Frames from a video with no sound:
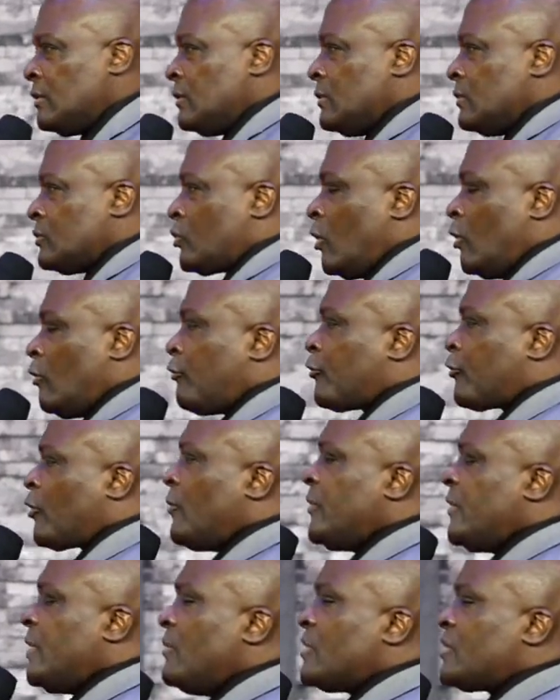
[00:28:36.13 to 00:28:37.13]
So
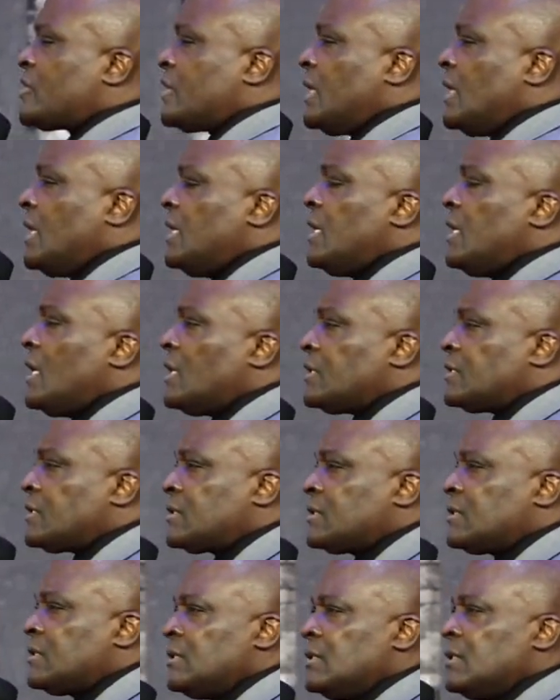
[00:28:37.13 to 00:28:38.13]
from the
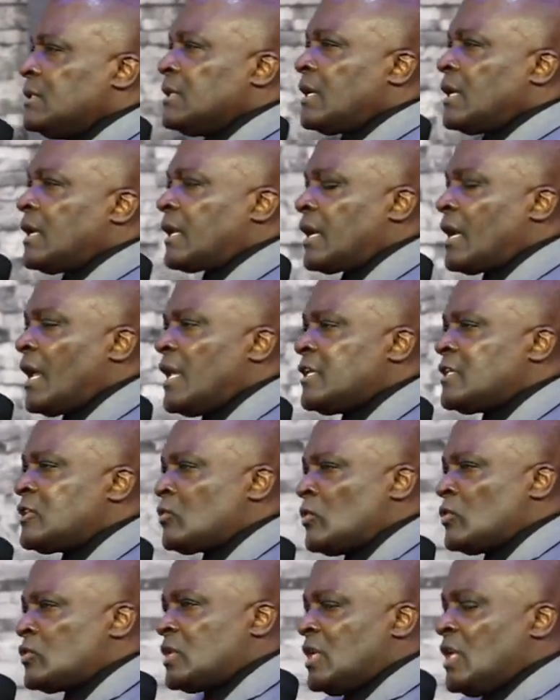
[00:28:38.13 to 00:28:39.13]
miscellaneous, Christ
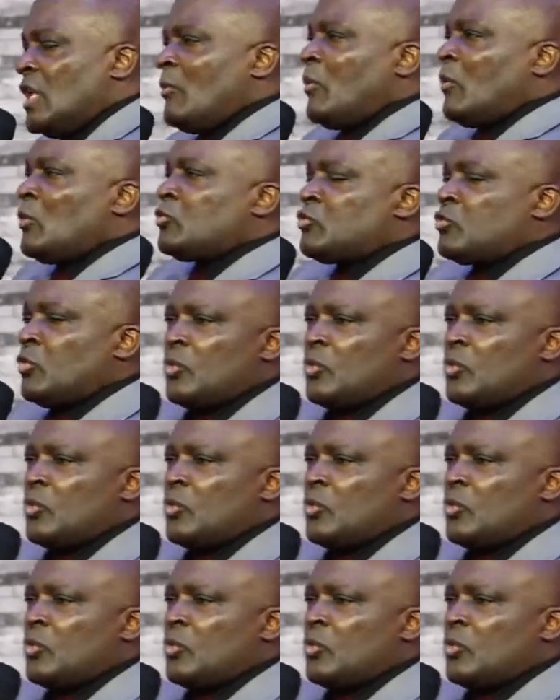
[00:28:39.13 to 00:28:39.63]
was able to